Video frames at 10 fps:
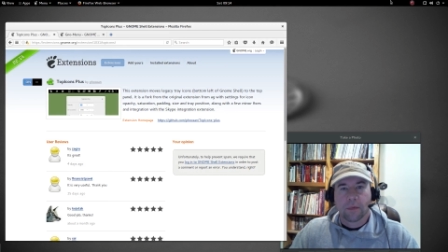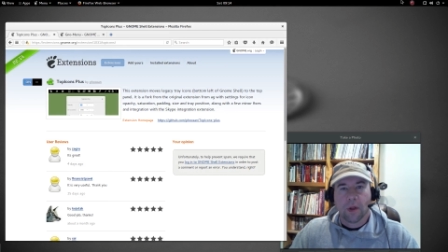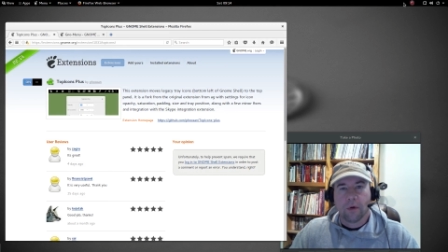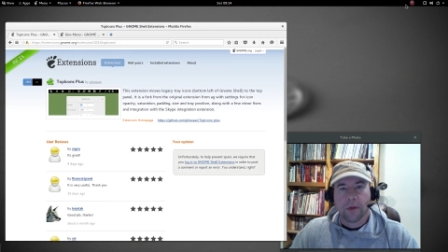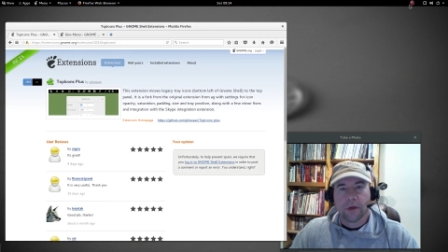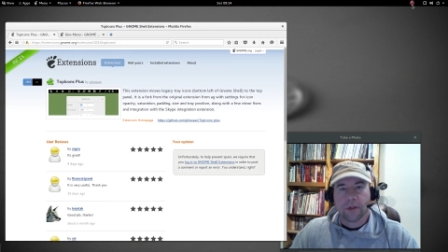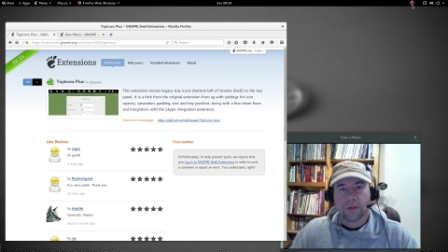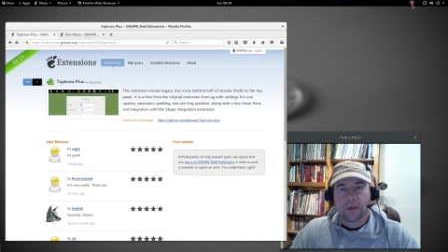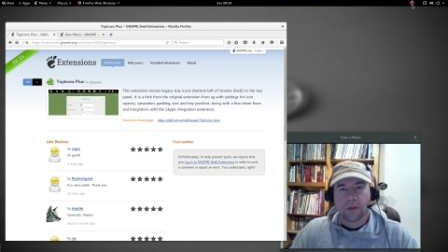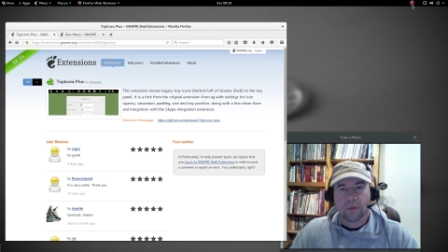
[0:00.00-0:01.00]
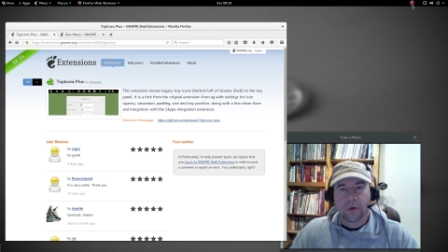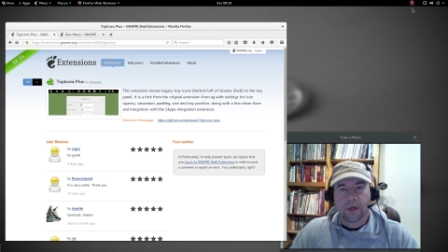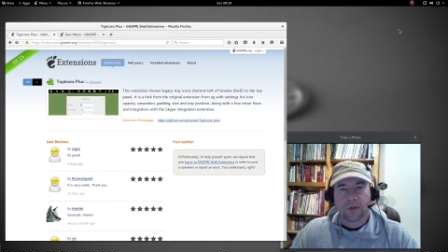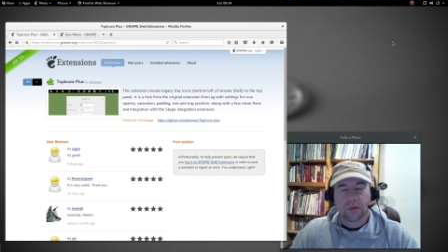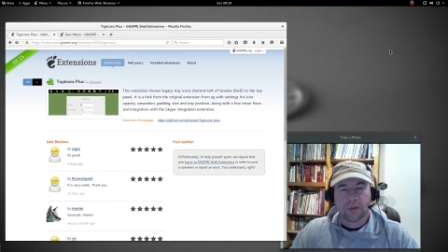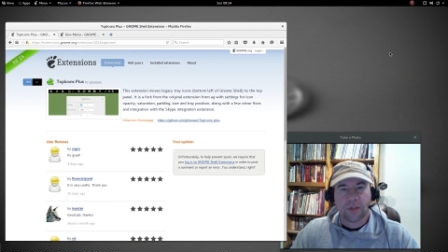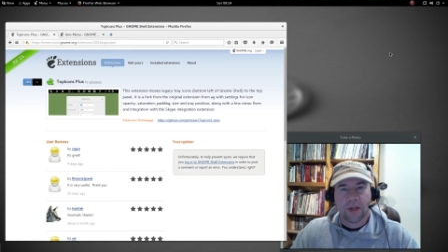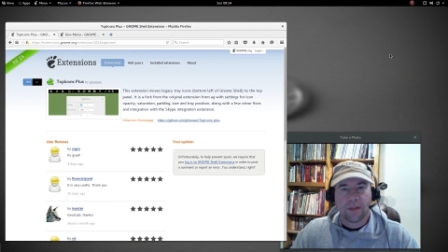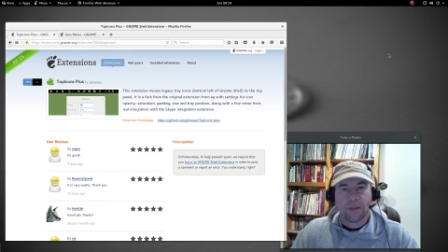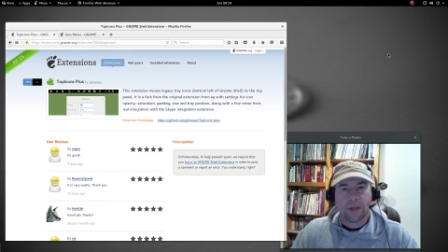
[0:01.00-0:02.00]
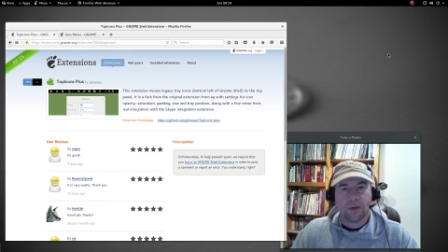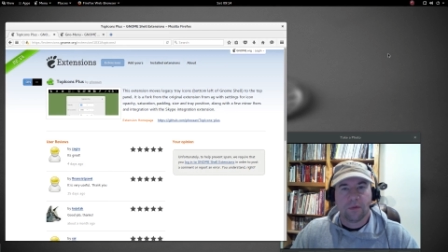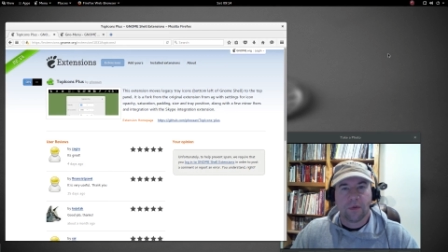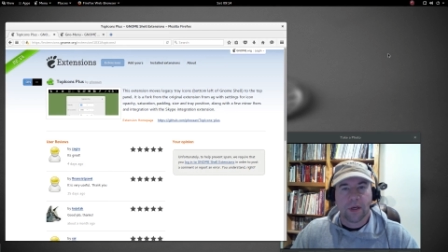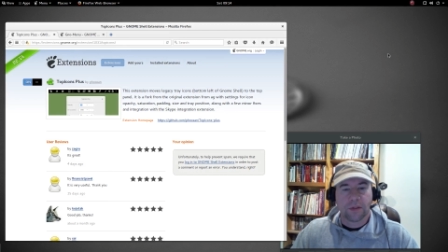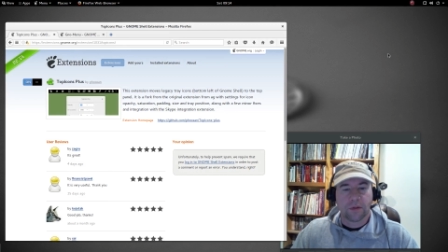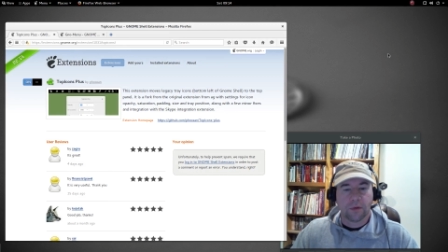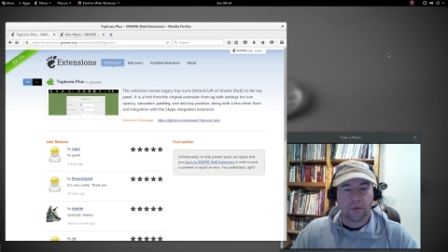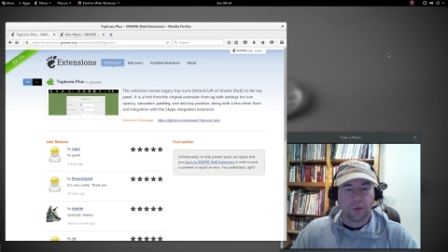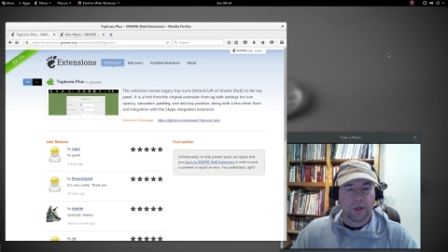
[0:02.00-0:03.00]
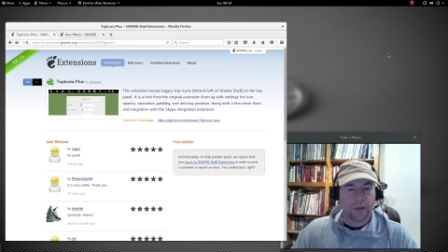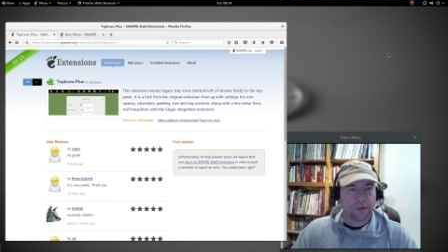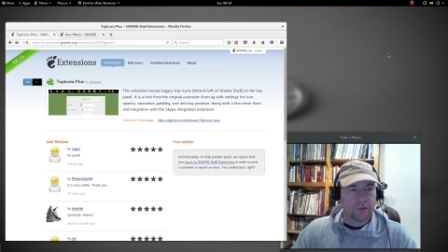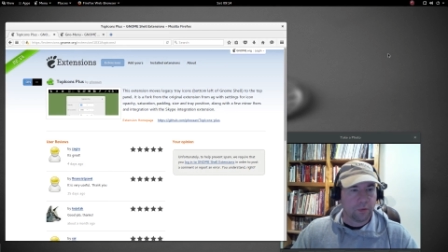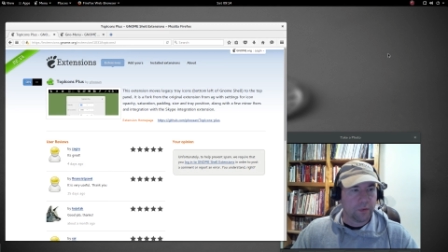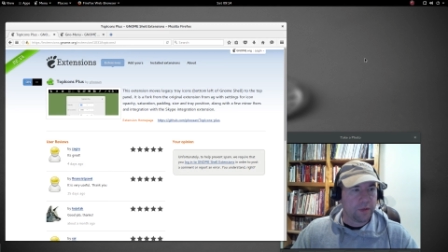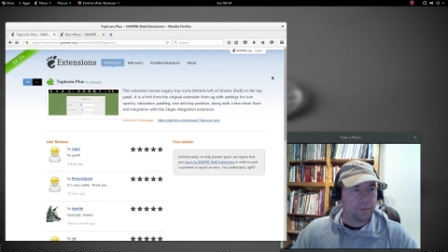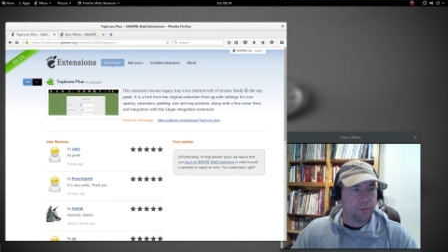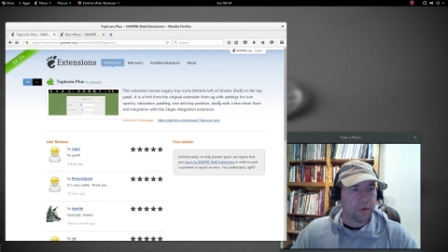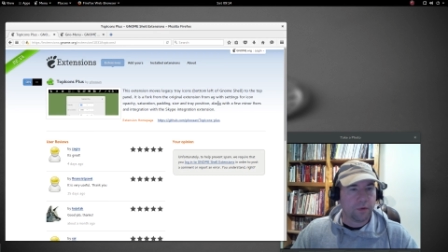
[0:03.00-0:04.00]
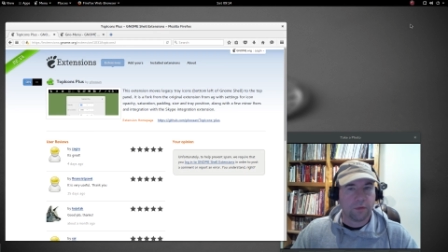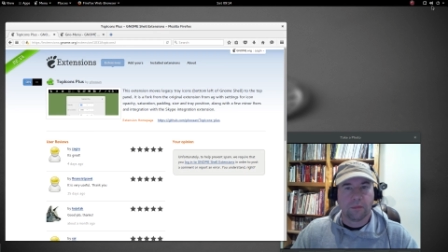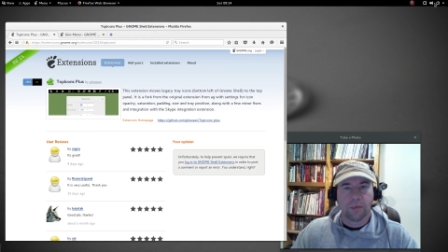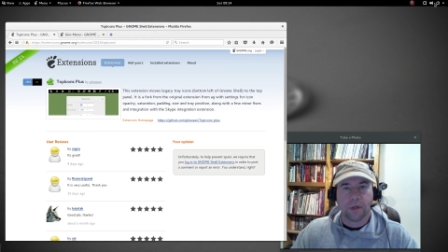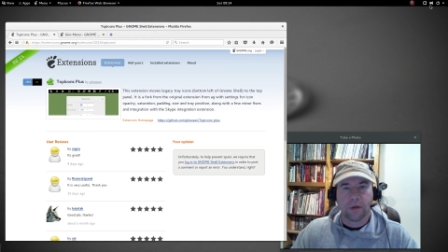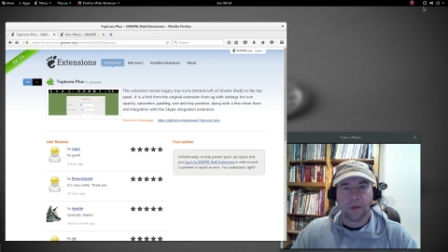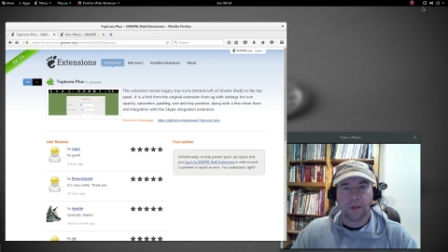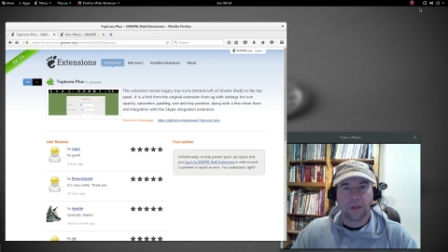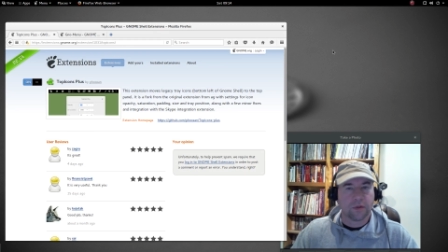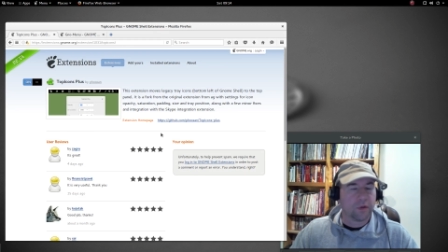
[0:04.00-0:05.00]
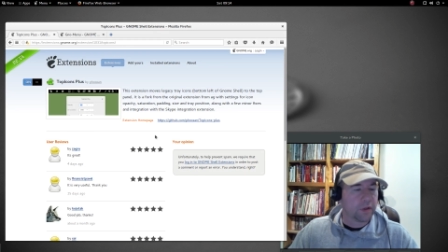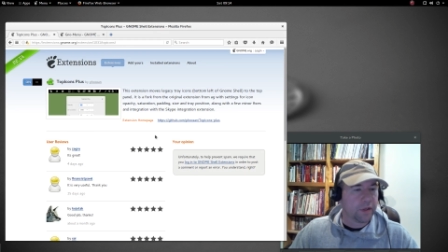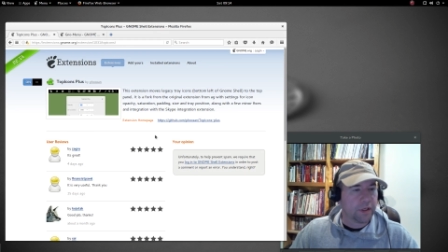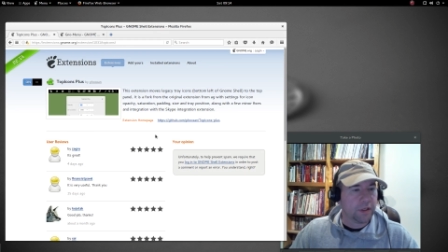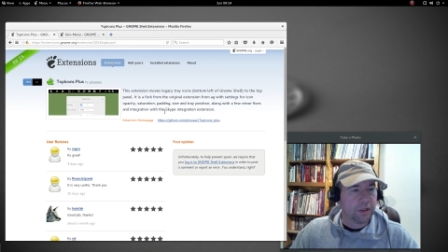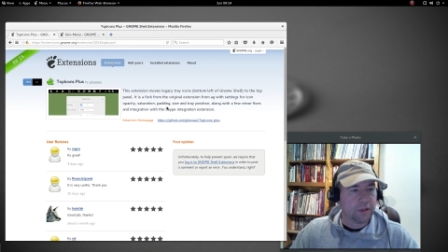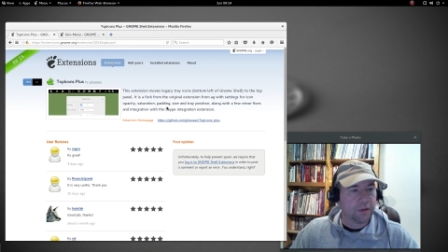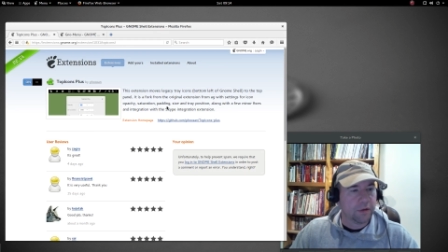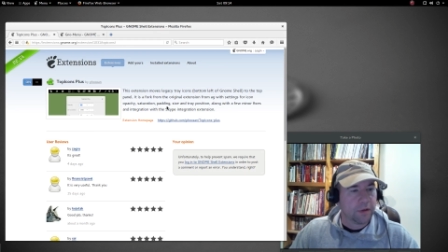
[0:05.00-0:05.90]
oh, there it starts working. I was going to say I think you've got to uh, to reboot, but it doesn't look like you need to.